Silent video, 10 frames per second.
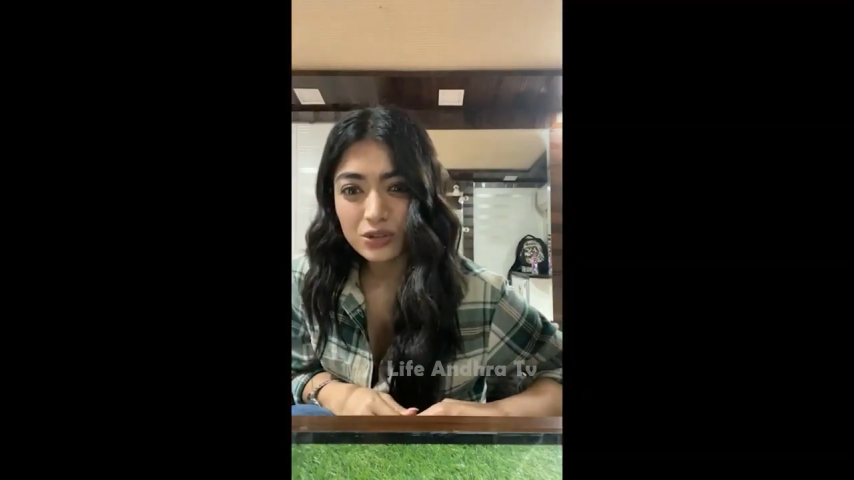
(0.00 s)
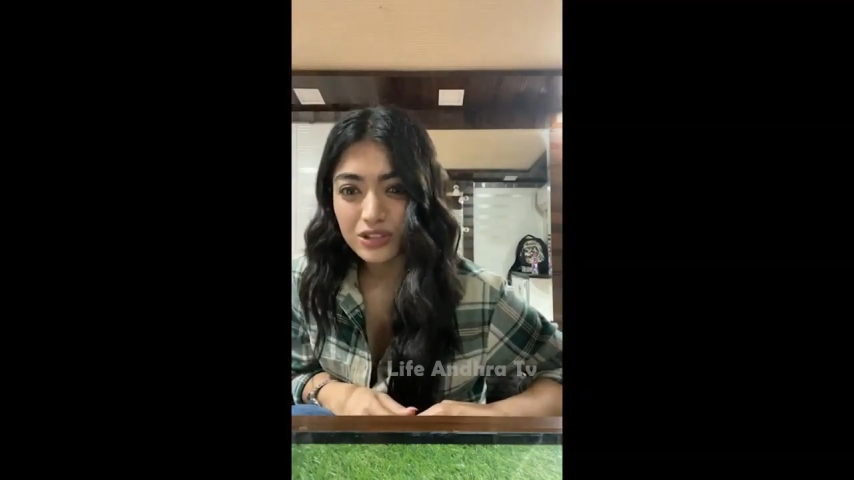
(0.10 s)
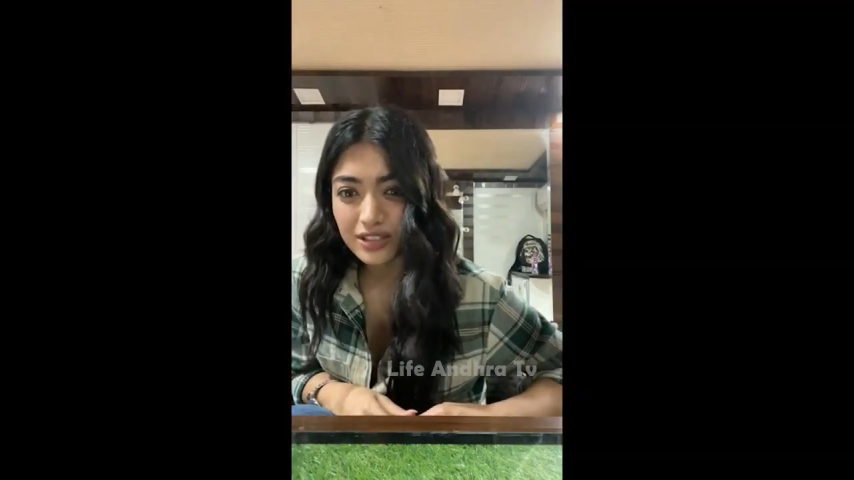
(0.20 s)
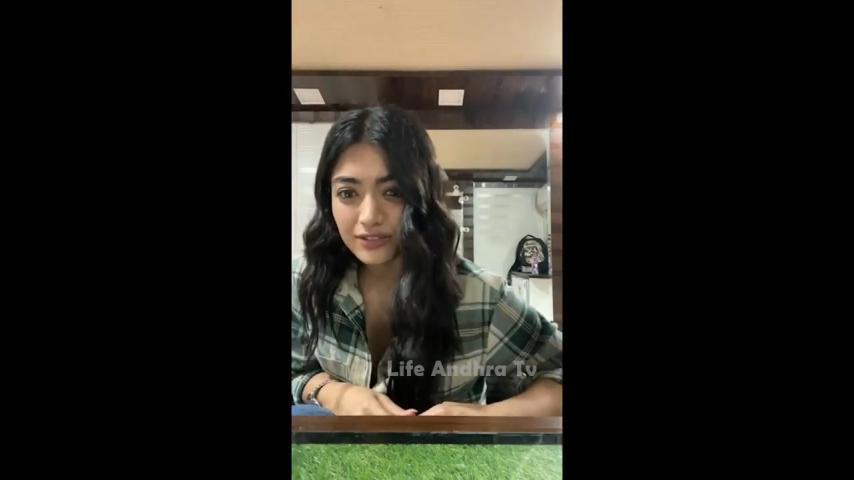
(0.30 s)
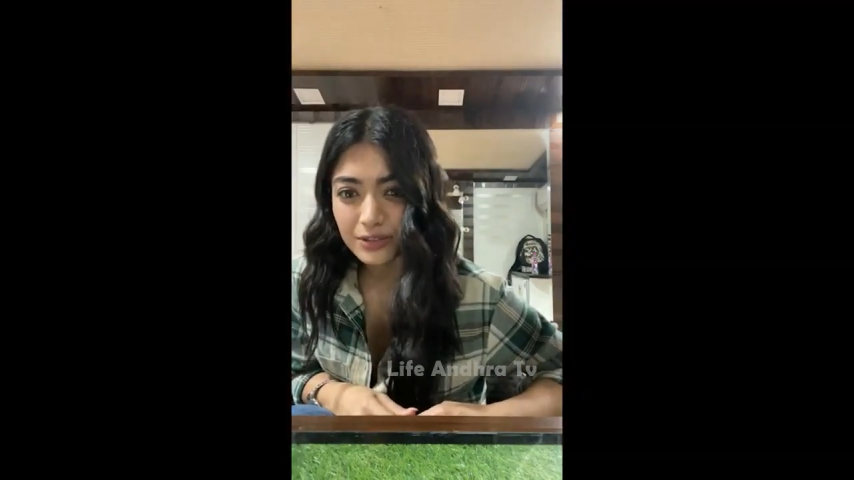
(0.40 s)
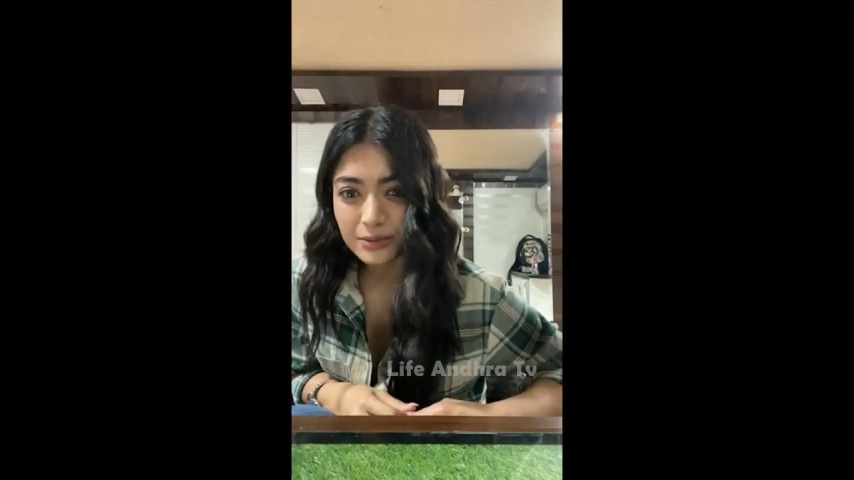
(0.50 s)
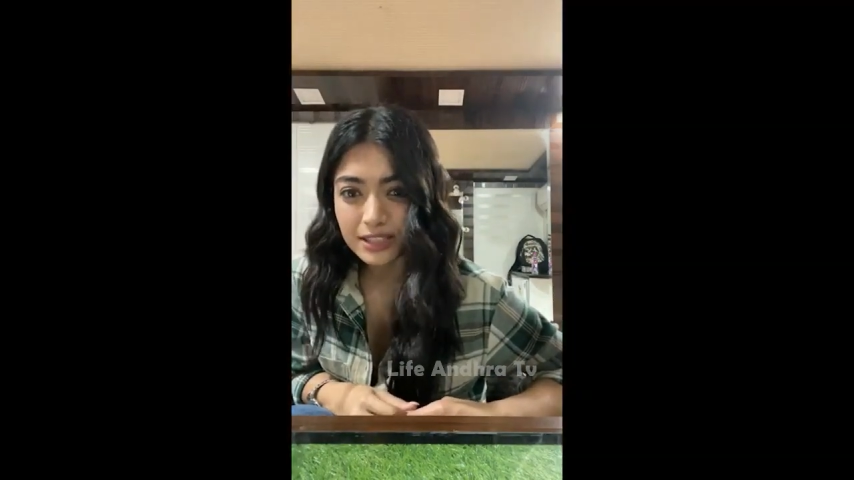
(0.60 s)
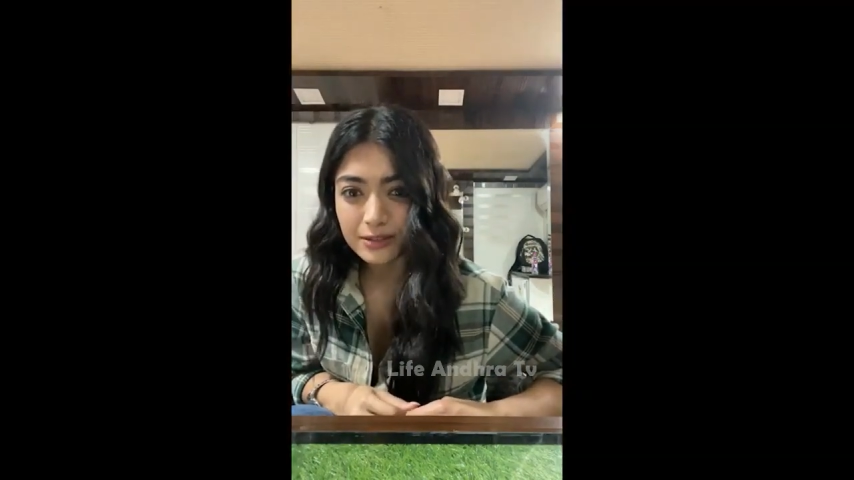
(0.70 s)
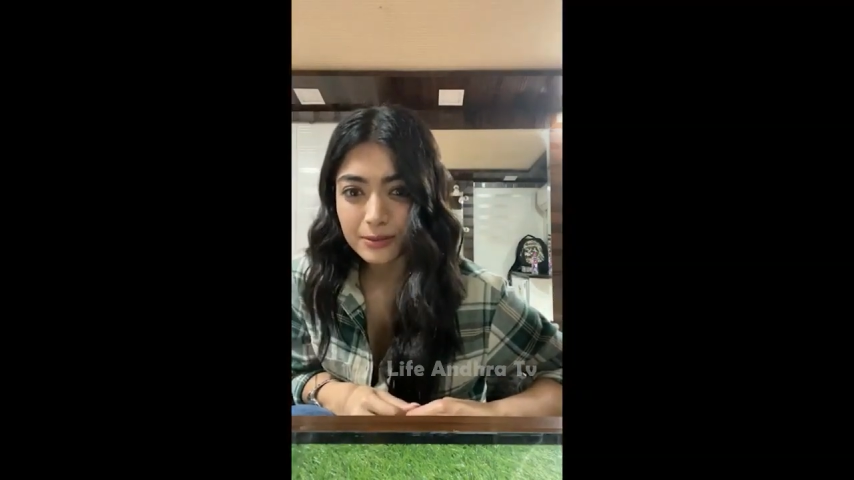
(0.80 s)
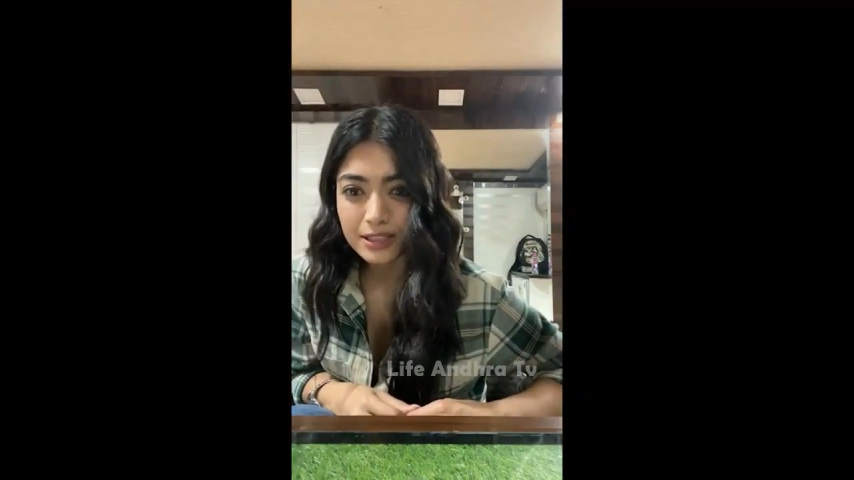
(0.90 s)
You also have to
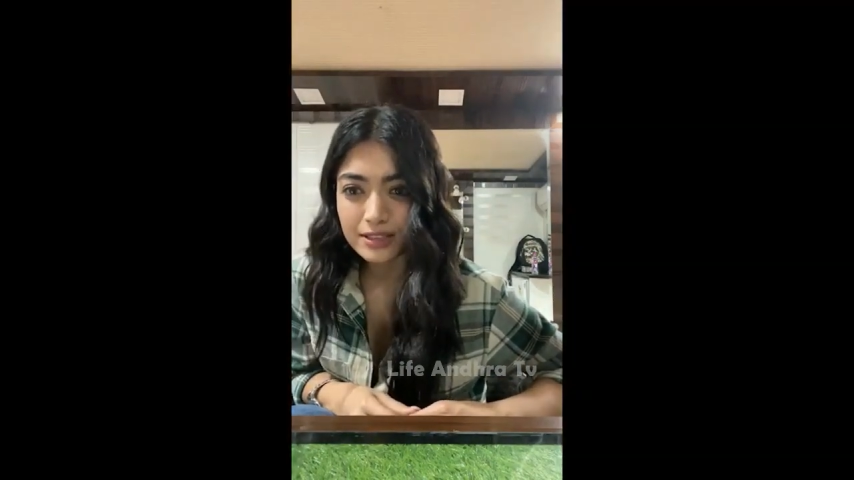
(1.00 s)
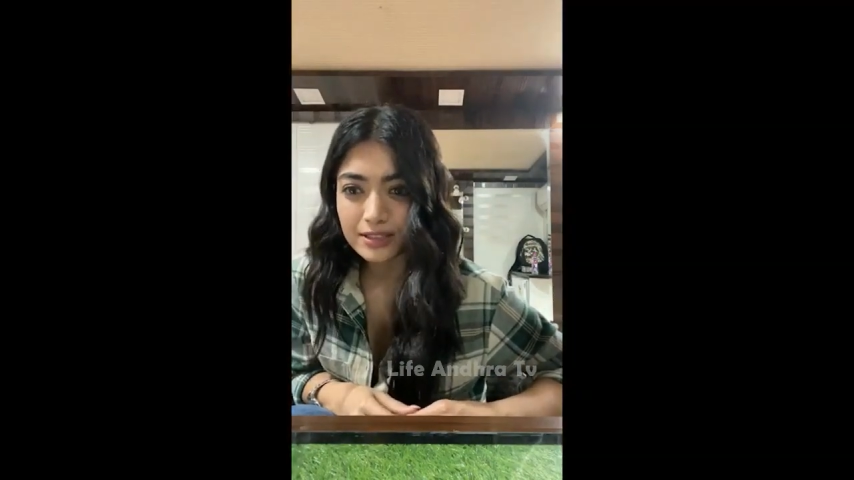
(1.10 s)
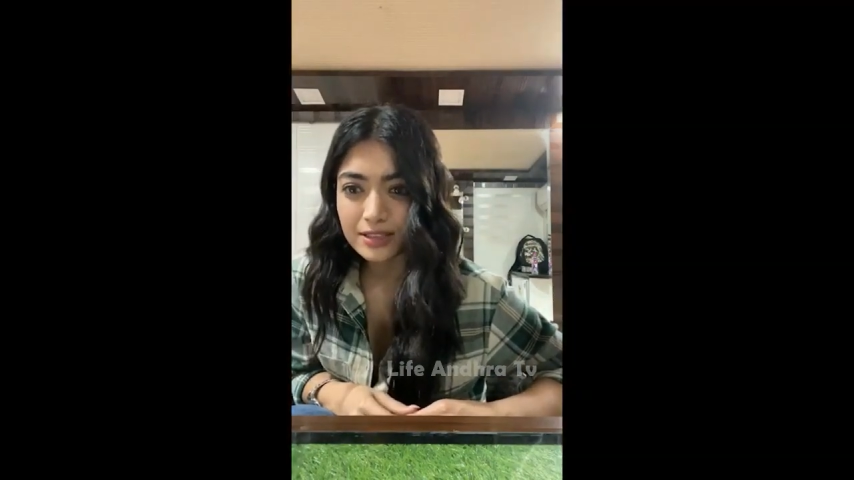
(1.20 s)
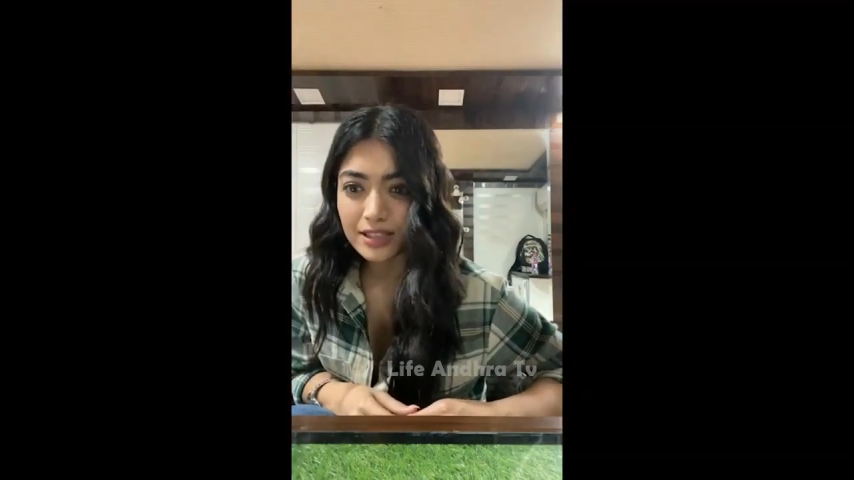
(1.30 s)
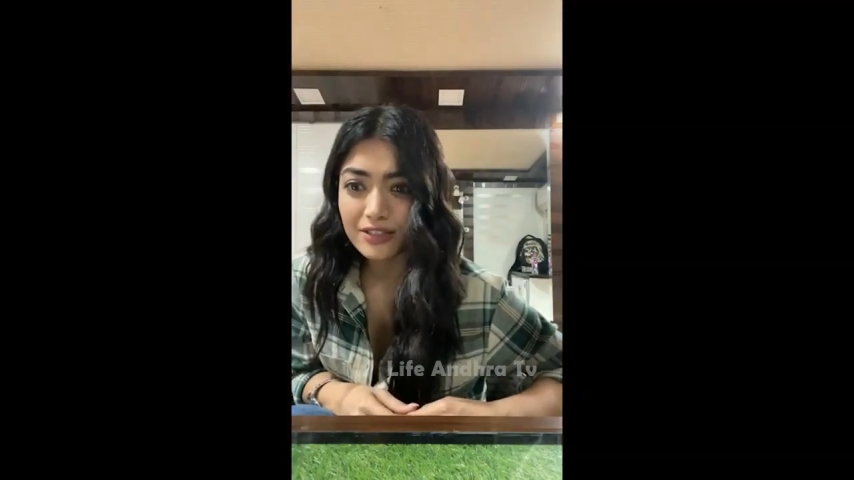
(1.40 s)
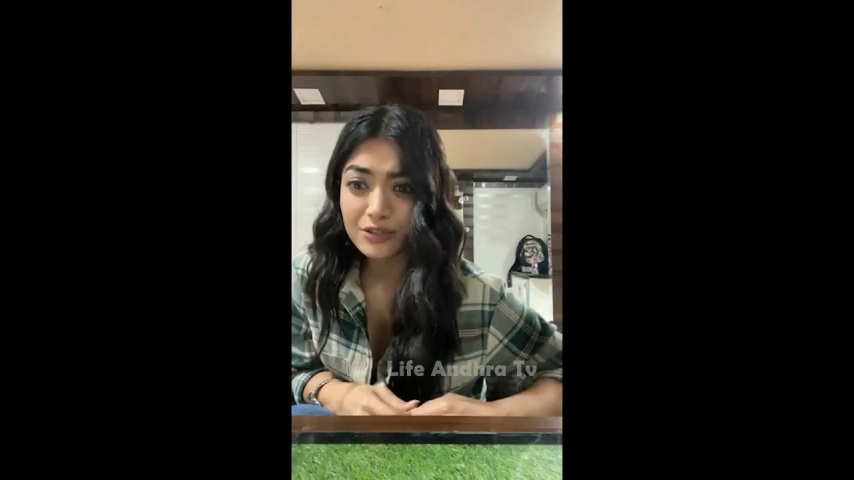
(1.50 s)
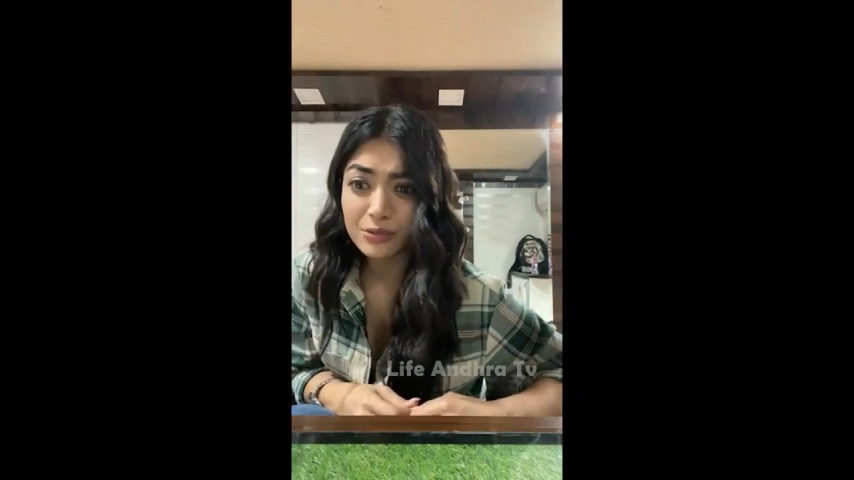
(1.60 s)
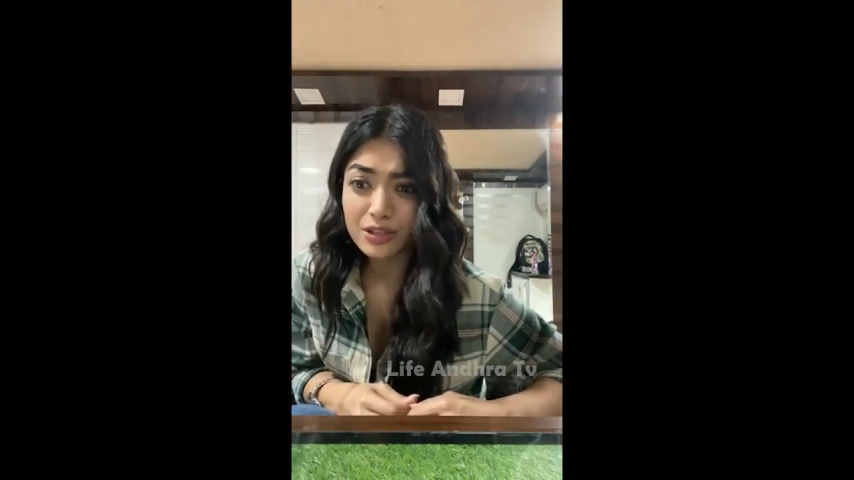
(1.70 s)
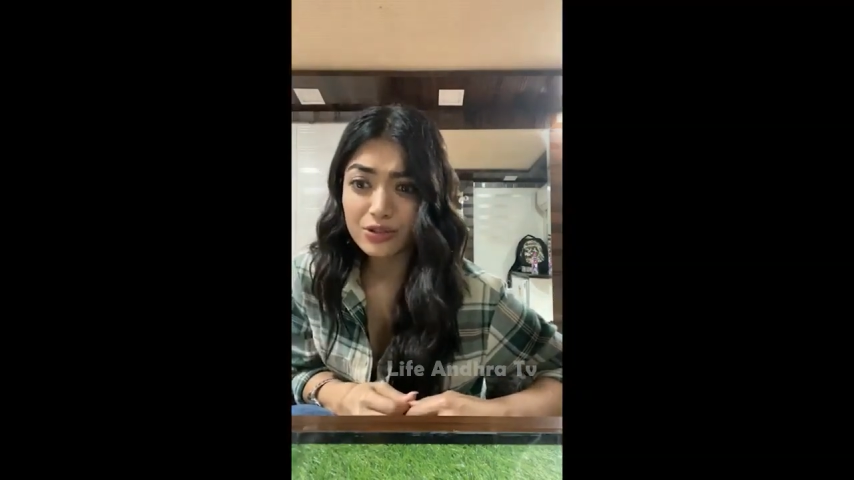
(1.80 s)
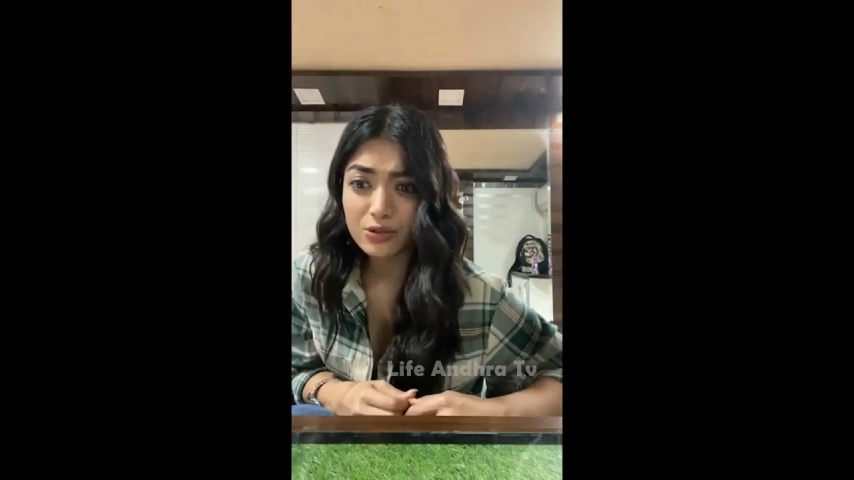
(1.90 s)
meet me. I have
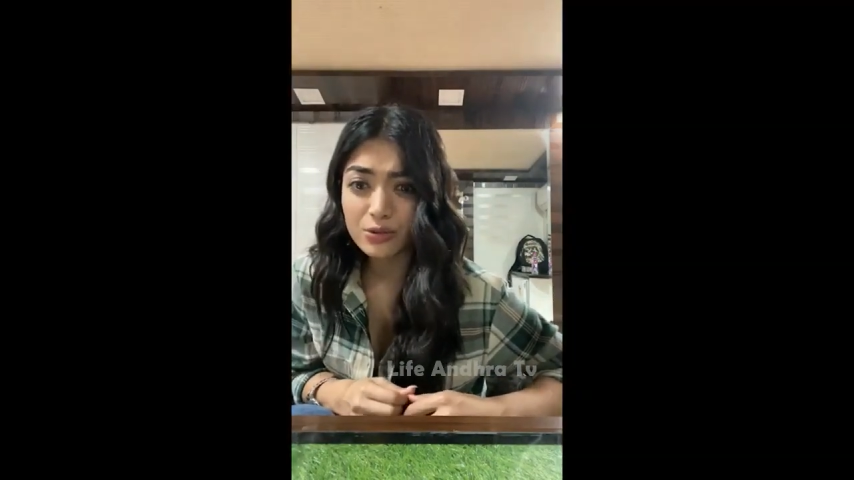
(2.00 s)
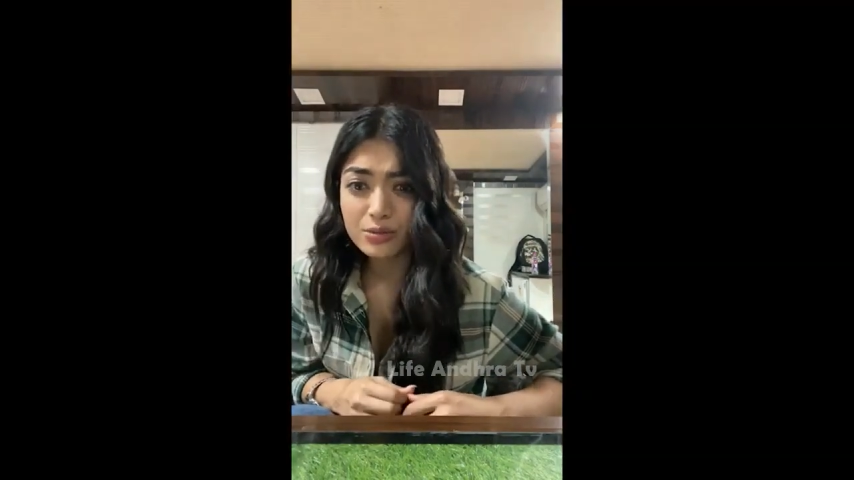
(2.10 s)
to meet